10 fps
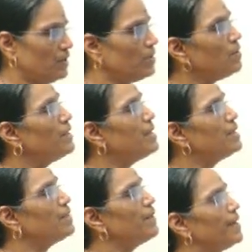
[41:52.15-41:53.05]
So in
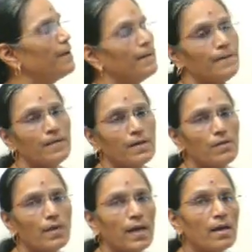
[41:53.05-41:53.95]
this way,
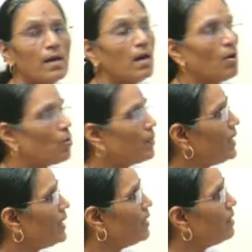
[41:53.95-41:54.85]
you can
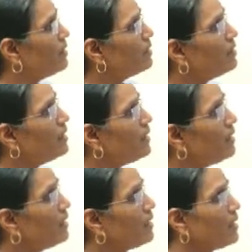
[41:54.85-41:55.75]
obtain
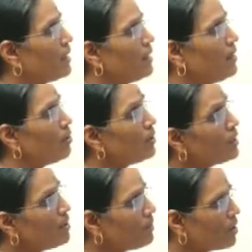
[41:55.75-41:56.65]
the
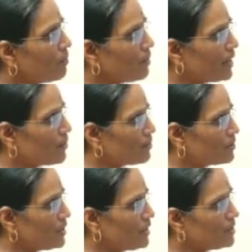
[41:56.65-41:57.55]
total number of
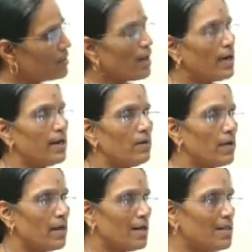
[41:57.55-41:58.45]
microstates, and you
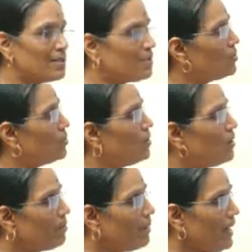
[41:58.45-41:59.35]
can also
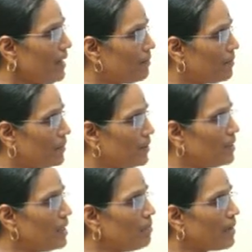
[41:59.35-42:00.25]
build up
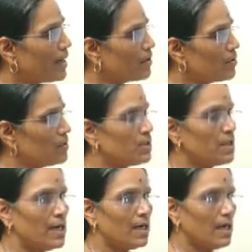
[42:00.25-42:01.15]
the
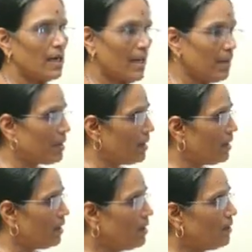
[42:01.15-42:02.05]
microstate
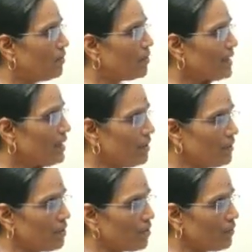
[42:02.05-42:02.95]
table for the
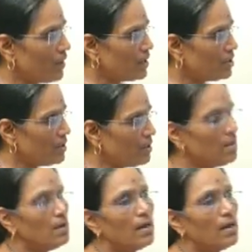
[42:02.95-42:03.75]
given configuration,